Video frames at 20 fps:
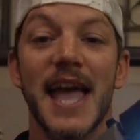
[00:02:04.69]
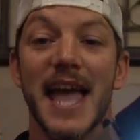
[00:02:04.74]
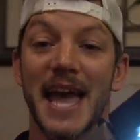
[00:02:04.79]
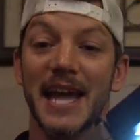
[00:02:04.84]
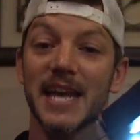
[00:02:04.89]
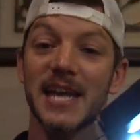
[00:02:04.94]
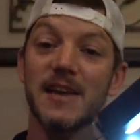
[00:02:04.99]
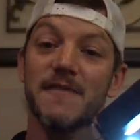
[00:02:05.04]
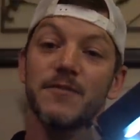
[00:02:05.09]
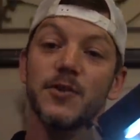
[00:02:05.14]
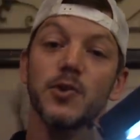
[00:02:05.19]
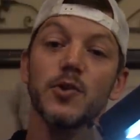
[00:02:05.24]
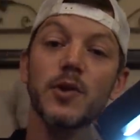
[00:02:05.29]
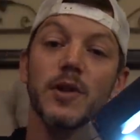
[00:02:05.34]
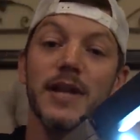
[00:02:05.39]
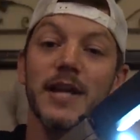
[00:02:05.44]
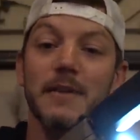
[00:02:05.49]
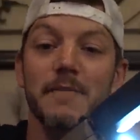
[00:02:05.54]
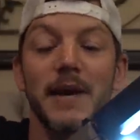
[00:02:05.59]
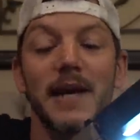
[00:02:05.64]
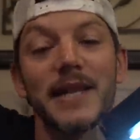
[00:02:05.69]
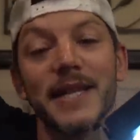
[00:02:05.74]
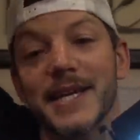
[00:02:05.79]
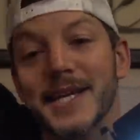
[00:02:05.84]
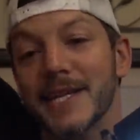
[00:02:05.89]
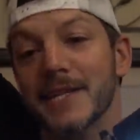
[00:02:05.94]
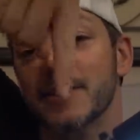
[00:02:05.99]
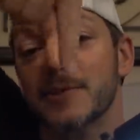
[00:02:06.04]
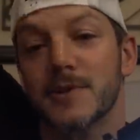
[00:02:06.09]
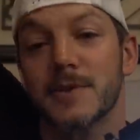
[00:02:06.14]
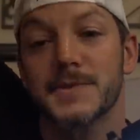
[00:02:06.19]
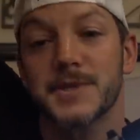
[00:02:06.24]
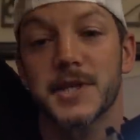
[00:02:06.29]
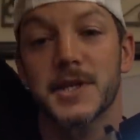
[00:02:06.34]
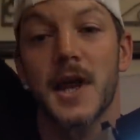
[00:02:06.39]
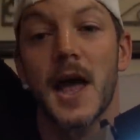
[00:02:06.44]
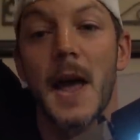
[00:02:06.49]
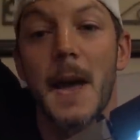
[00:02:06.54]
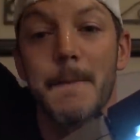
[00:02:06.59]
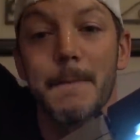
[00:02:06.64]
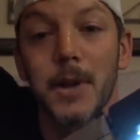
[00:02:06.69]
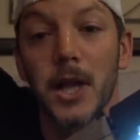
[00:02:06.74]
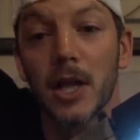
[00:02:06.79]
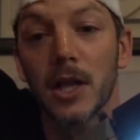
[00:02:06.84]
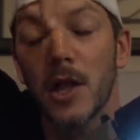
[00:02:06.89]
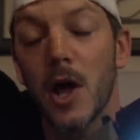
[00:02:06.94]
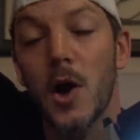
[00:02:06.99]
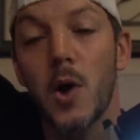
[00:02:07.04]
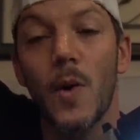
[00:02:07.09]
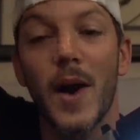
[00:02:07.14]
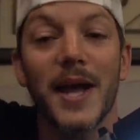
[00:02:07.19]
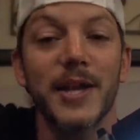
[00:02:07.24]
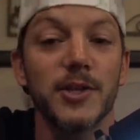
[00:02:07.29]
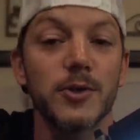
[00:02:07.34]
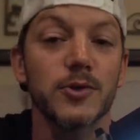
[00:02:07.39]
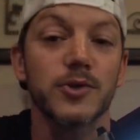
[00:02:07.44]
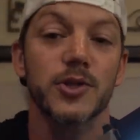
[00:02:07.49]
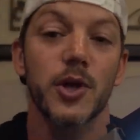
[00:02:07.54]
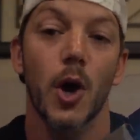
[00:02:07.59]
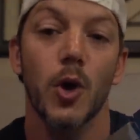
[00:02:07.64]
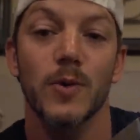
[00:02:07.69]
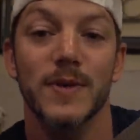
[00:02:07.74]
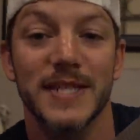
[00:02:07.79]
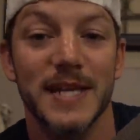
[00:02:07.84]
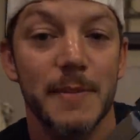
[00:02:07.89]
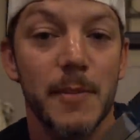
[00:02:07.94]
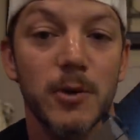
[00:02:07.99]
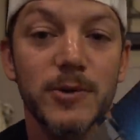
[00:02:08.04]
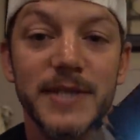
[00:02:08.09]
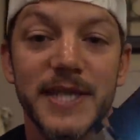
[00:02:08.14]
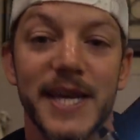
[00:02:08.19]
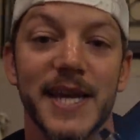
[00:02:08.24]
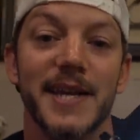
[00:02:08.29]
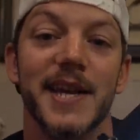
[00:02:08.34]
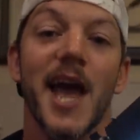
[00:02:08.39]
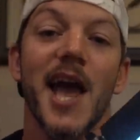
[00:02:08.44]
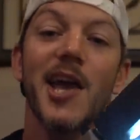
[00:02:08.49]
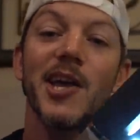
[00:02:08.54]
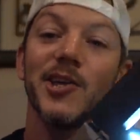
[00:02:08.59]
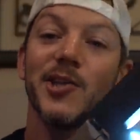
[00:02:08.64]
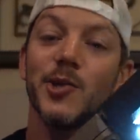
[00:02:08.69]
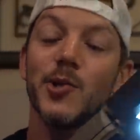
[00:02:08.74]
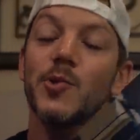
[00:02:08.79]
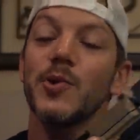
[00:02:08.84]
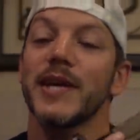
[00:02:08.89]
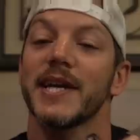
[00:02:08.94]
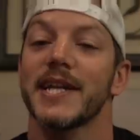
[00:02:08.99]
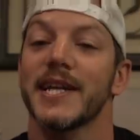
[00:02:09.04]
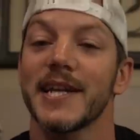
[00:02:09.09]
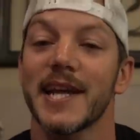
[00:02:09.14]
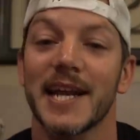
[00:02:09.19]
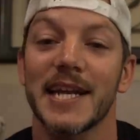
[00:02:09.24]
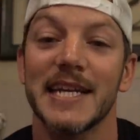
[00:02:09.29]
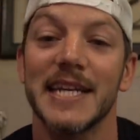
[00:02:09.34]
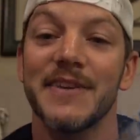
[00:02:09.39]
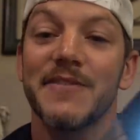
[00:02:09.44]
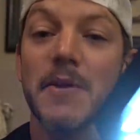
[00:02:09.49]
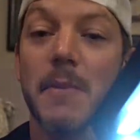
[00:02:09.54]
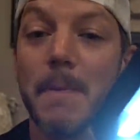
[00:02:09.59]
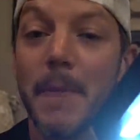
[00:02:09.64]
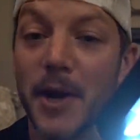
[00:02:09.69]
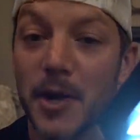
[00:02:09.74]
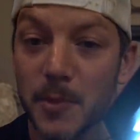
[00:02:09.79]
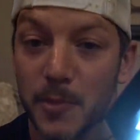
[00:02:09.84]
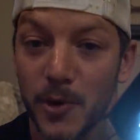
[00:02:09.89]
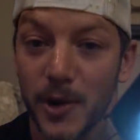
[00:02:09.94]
And if you click my link in the description below and use code demo ten, you get it at an even better